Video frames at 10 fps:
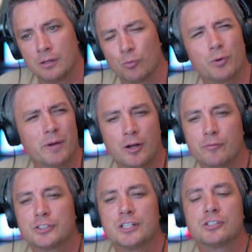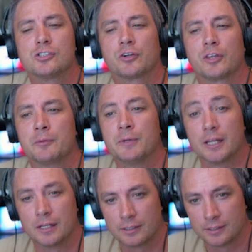What about conversations longer than a minute?
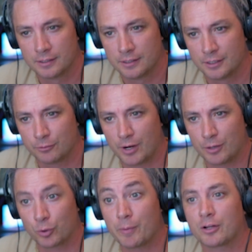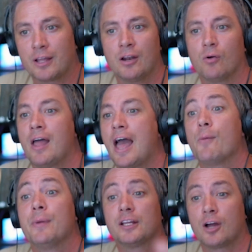Right? What about, how
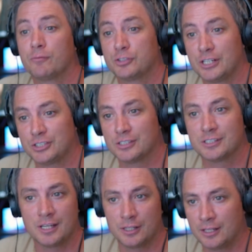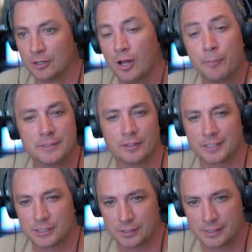many conversations up until it
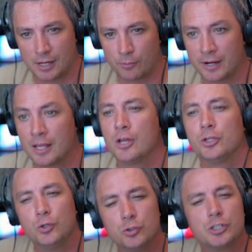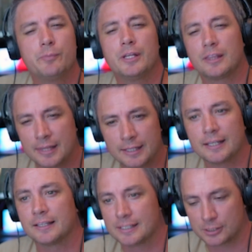gets to set, right? You should be
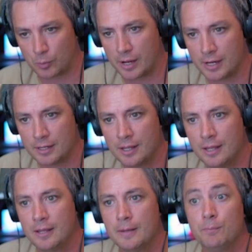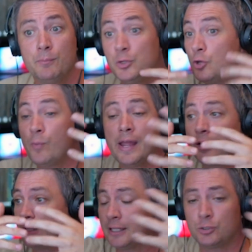thinking this way. You
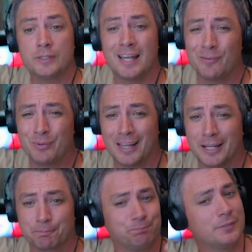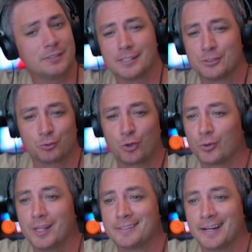may get to a dead end and be like, this doesn't
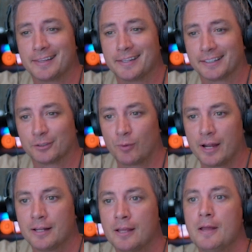correlate to anything, right?